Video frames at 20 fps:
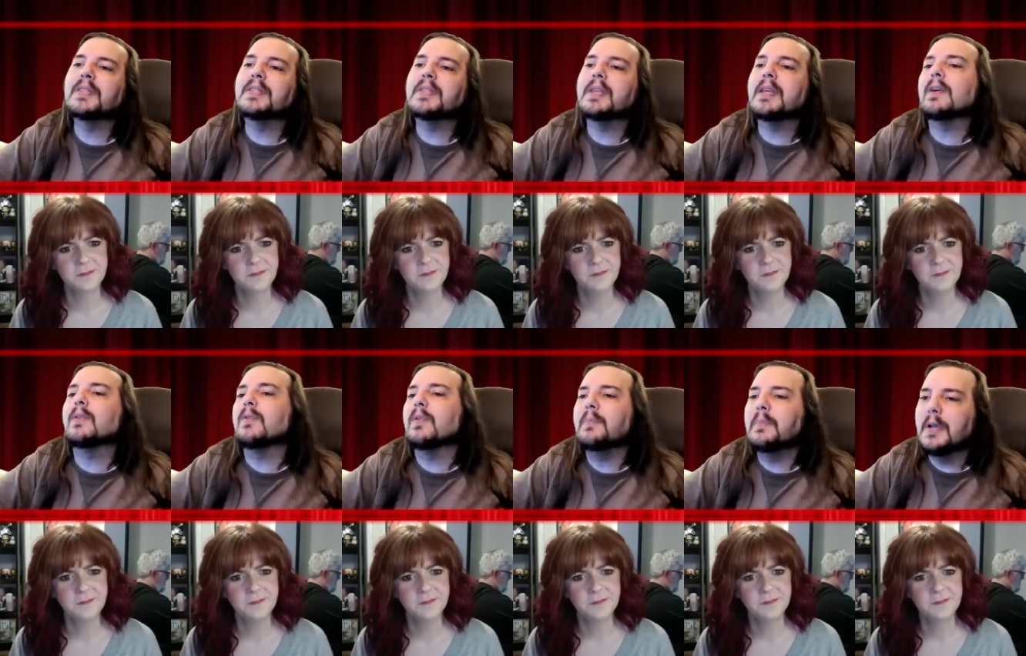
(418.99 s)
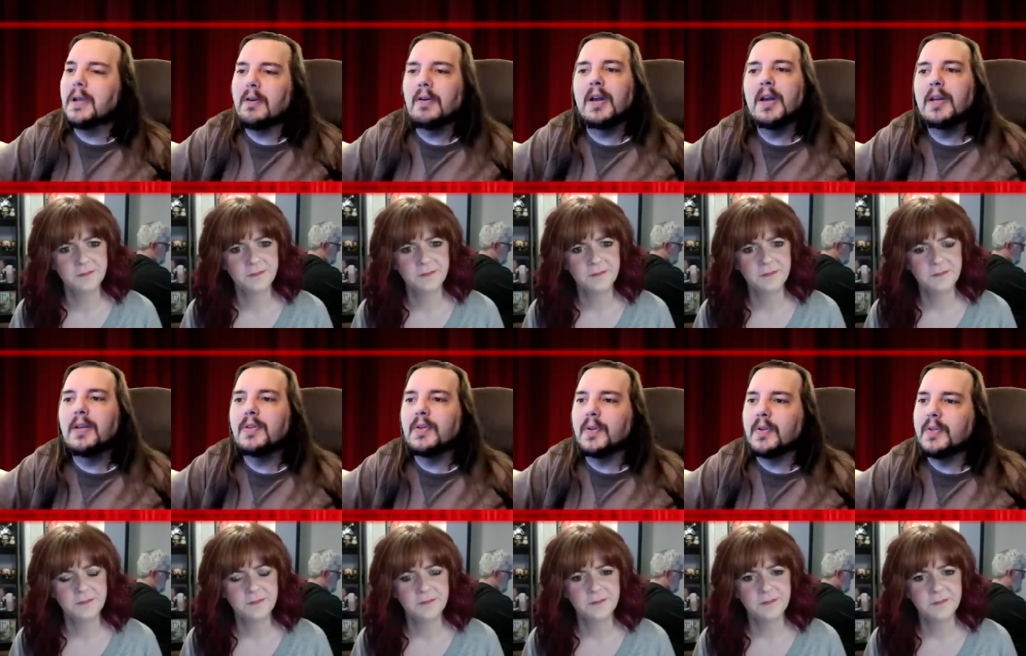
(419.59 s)
Speaker 1: Mencia
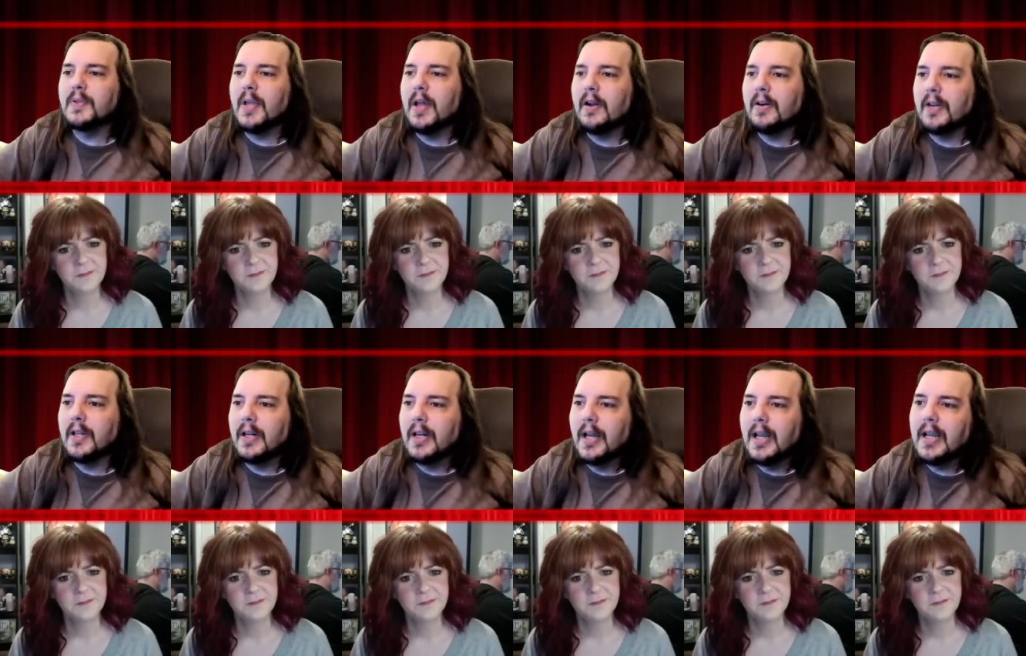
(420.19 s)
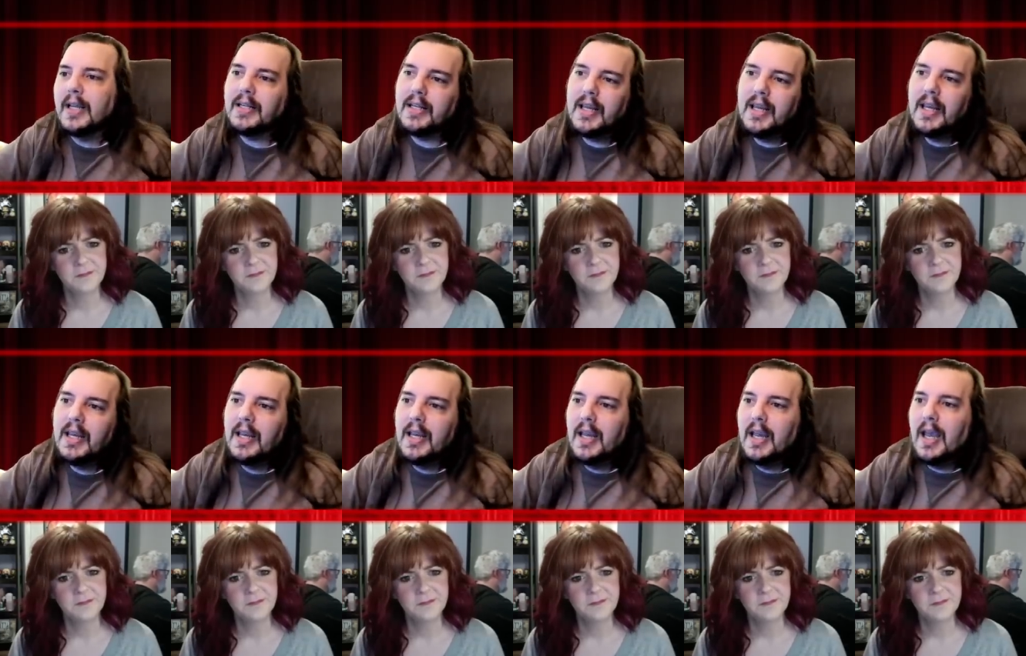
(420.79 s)
Ramirez on Saturday night
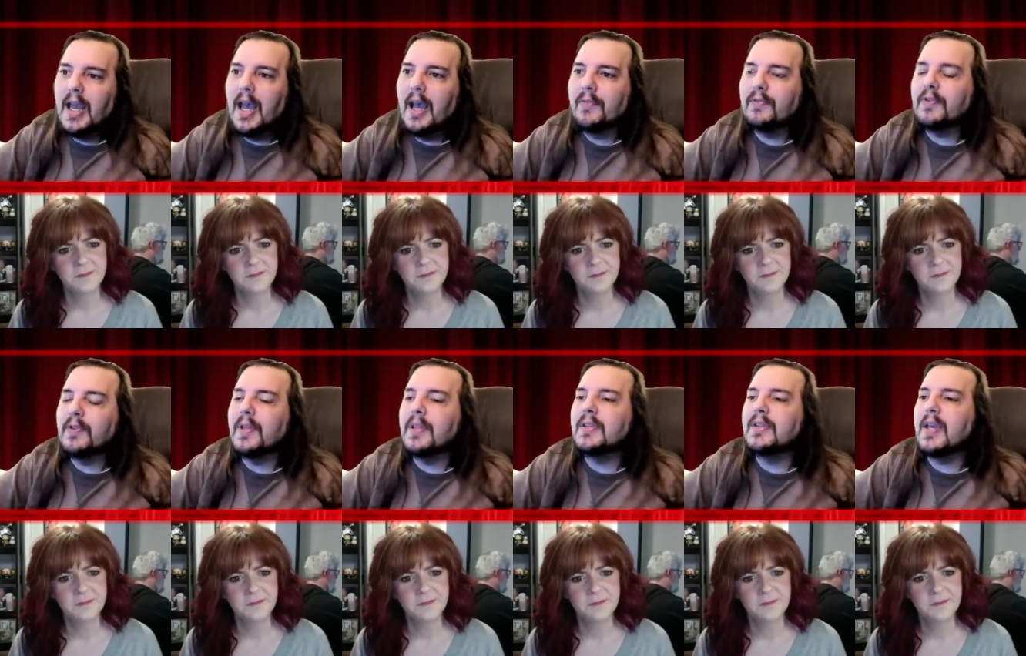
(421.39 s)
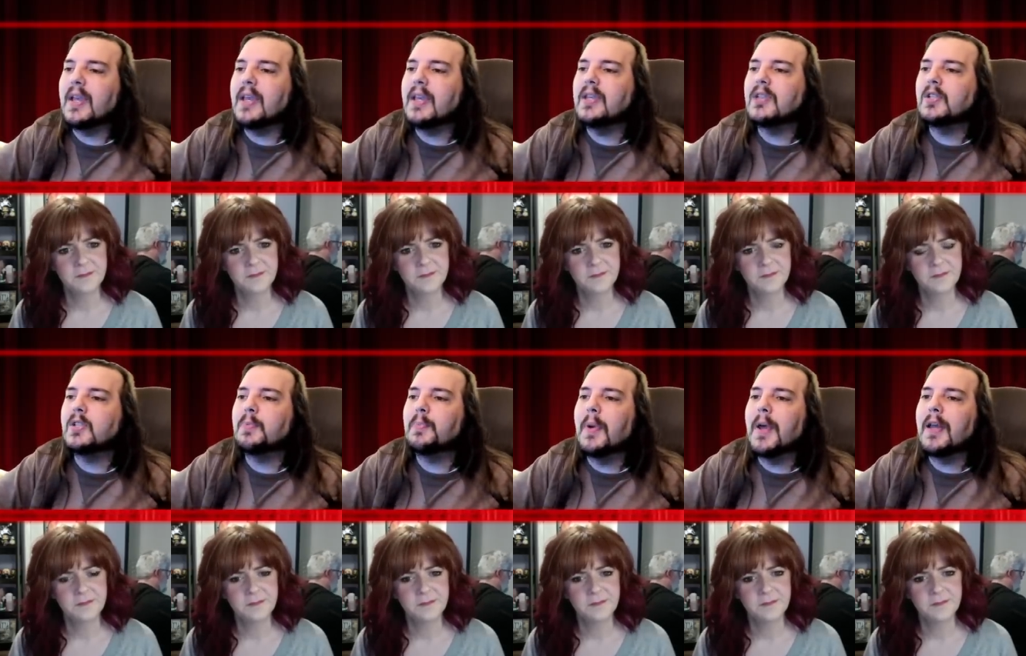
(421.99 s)
after they say he
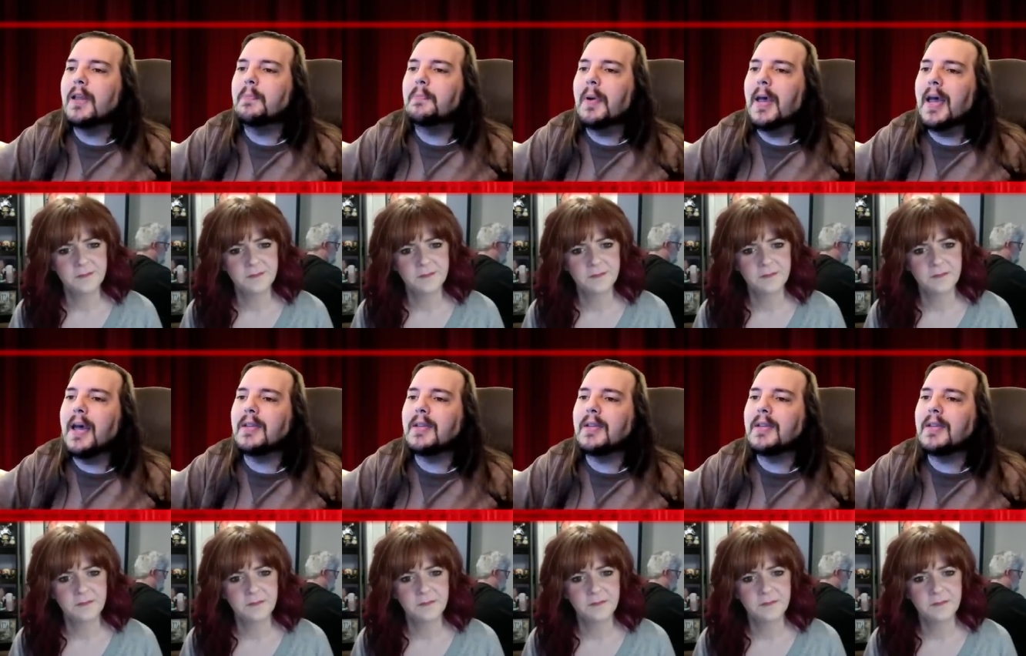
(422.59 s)
sped